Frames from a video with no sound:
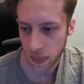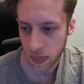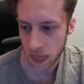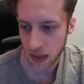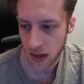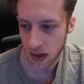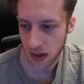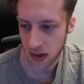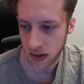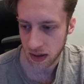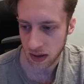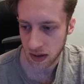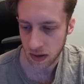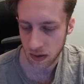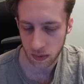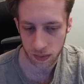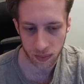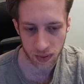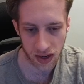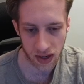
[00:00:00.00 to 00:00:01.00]
And
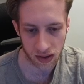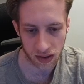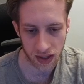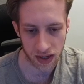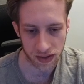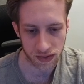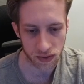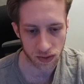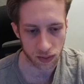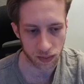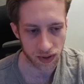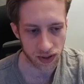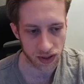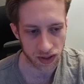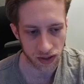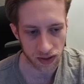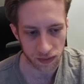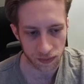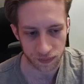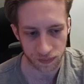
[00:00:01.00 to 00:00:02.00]
we'll play our last orbit
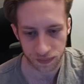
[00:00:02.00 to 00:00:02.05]
here.